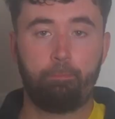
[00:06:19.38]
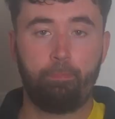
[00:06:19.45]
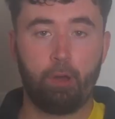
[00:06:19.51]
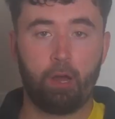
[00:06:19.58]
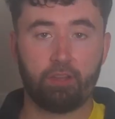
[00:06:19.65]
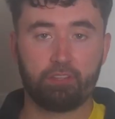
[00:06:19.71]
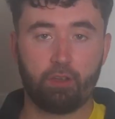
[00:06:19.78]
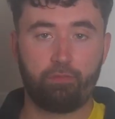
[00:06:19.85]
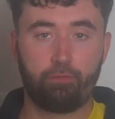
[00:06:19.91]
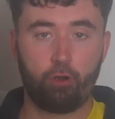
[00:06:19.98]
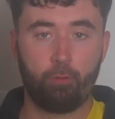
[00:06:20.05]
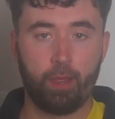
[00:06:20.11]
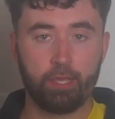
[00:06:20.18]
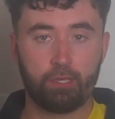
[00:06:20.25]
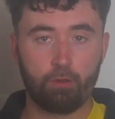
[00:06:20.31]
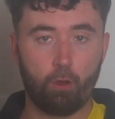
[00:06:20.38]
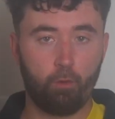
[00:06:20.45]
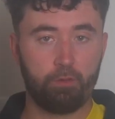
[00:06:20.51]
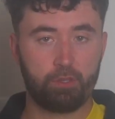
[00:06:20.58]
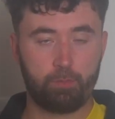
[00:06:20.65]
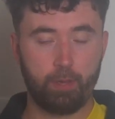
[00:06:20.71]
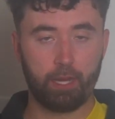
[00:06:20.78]
But from a
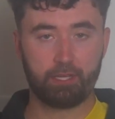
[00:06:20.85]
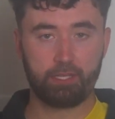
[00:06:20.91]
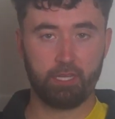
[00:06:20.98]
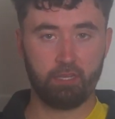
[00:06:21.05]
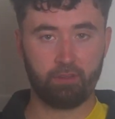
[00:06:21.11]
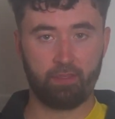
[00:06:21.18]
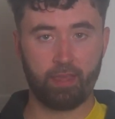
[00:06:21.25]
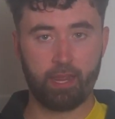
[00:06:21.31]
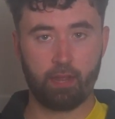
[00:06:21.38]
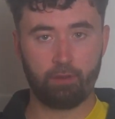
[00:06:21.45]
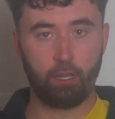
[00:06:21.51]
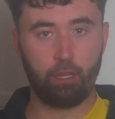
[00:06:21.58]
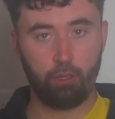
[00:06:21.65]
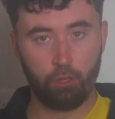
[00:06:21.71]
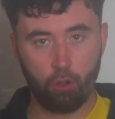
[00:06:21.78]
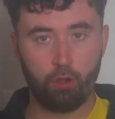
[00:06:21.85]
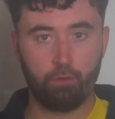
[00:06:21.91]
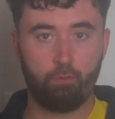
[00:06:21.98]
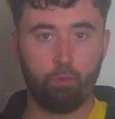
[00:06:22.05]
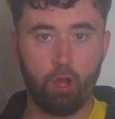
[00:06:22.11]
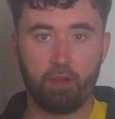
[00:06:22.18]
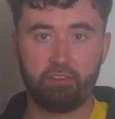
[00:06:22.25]
golf perspective, they have a lot
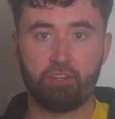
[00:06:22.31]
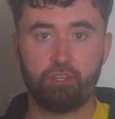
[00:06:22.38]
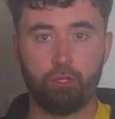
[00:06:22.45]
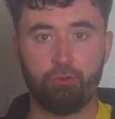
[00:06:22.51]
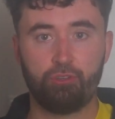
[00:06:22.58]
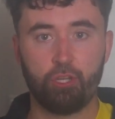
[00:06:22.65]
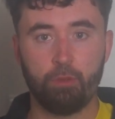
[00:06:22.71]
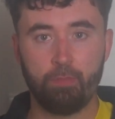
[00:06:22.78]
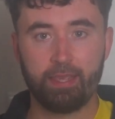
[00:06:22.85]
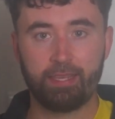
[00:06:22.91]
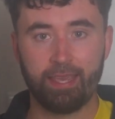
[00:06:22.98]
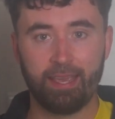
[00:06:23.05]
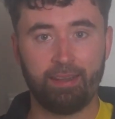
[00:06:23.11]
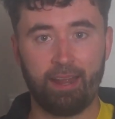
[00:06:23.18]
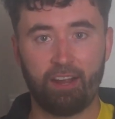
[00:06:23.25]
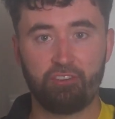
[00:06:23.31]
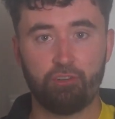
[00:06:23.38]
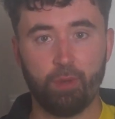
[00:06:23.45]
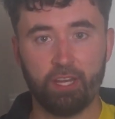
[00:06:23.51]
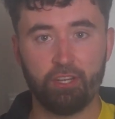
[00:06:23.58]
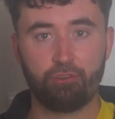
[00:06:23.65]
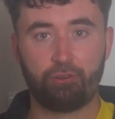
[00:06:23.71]
of work to do to make it an
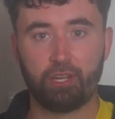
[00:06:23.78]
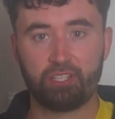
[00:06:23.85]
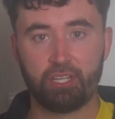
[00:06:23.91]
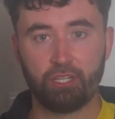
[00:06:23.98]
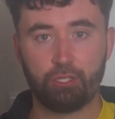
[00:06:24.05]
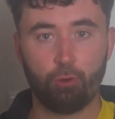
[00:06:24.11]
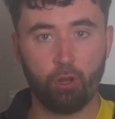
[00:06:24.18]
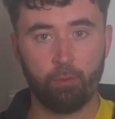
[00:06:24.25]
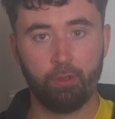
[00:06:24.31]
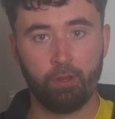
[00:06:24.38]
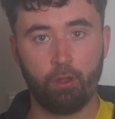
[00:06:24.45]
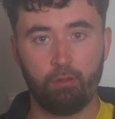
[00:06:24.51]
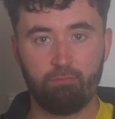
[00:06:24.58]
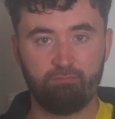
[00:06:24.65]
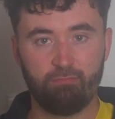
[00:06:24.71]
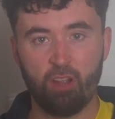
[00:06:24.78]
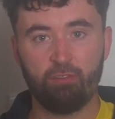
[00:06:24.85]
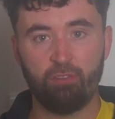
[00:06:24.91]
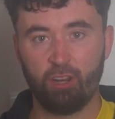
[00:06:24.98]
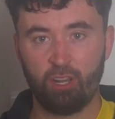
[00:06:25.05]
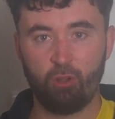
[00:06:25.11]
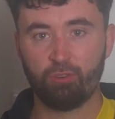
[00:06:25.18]
actual interesting tournament
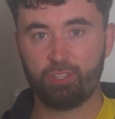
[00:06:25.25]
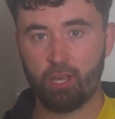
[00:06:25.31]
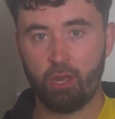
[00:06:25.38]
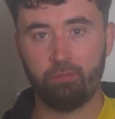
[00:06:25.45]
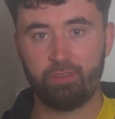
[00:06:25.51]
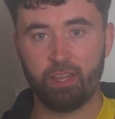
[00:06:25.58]
over a long-term